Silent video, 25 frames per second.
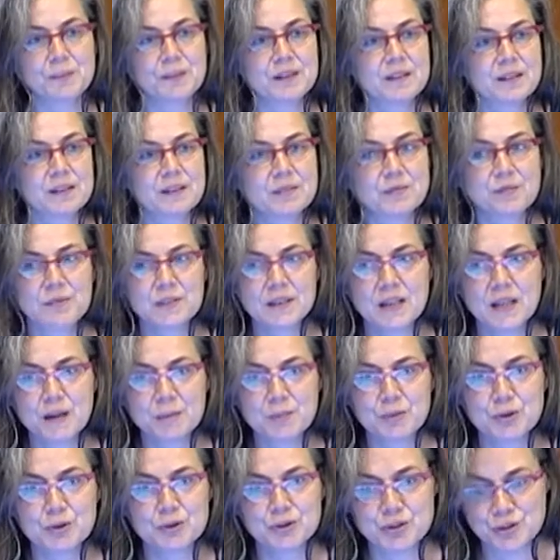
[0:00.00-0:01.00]
in the different
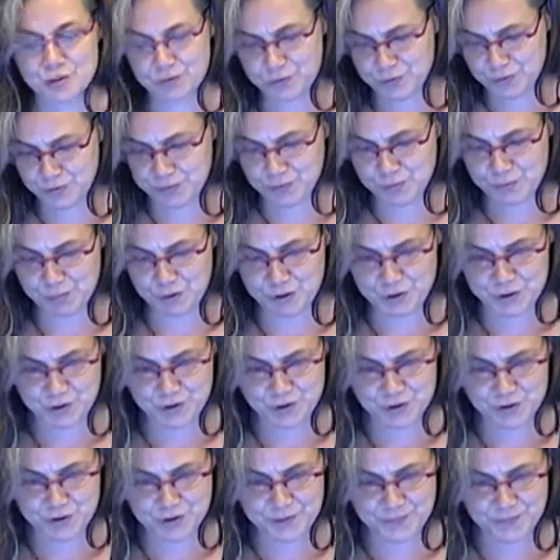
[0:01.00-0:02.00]
neighborhoods of
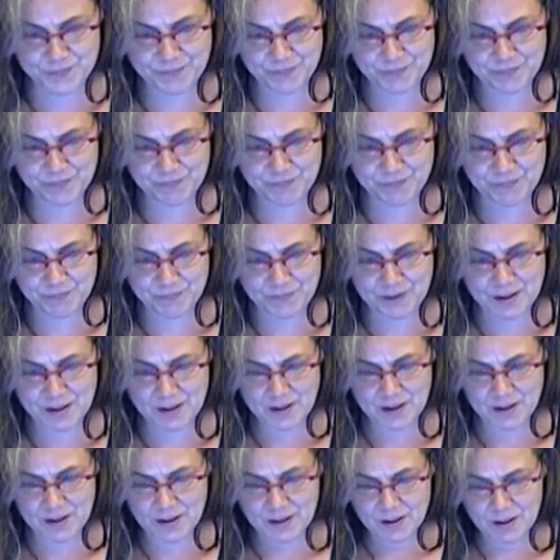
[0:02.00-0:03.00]
Brussels.
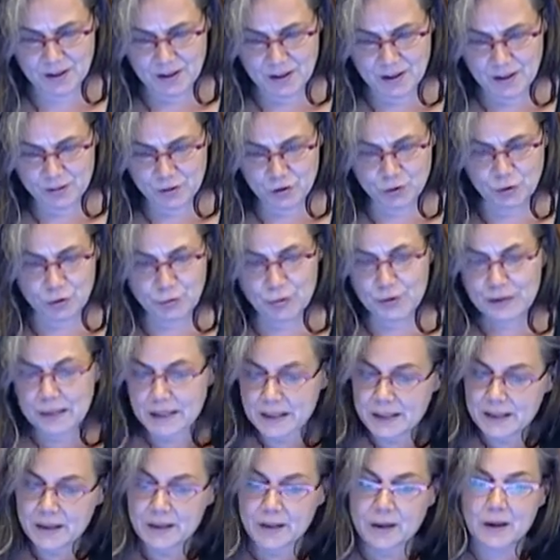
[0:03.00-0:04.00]
So
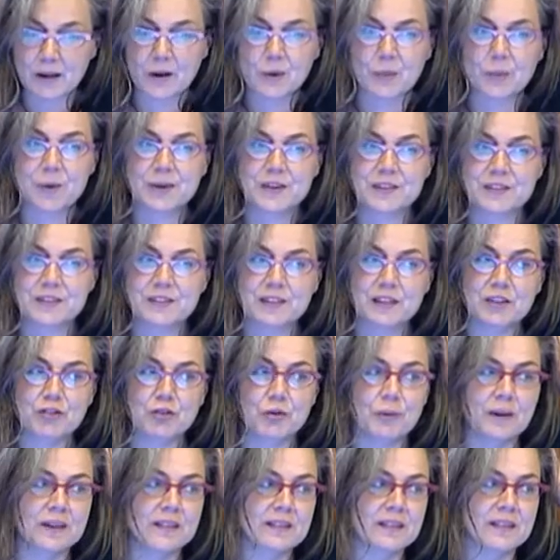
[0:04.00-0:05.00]
concretely, uh, we're
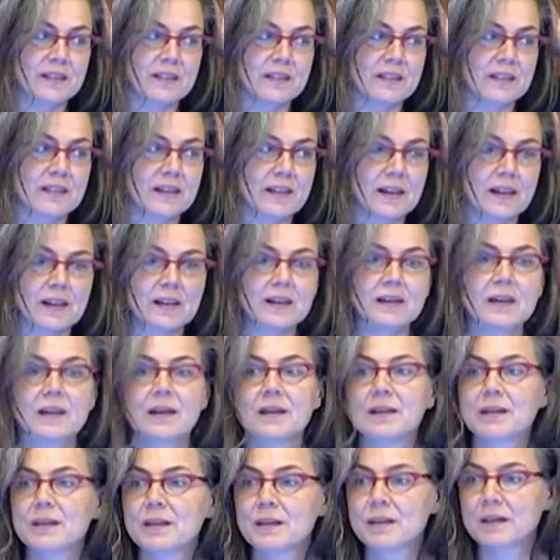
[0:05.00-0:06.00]
situated in, in,
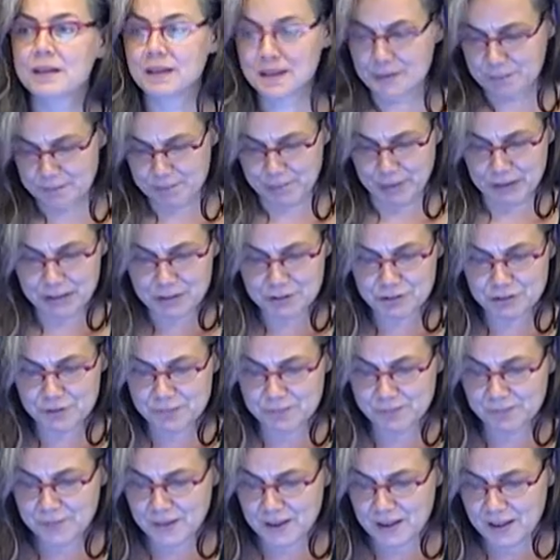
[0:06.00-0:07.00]
uh, in
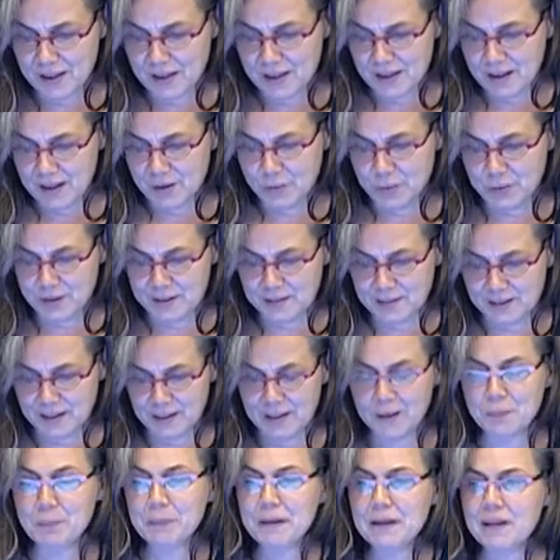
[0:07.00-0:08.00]
Belgium, which
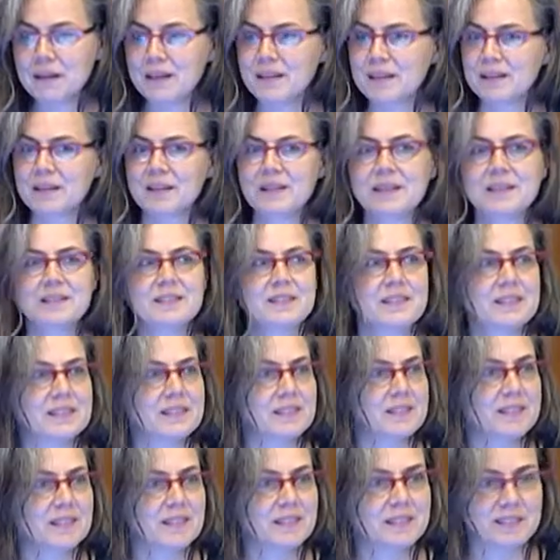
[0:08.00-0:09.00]
in the middle,
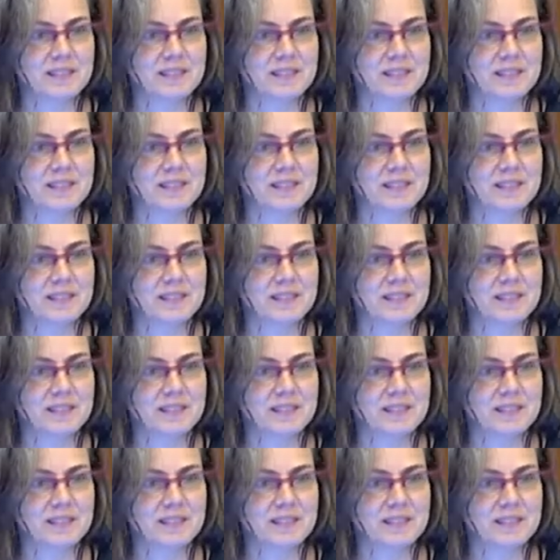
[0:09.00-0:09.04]
this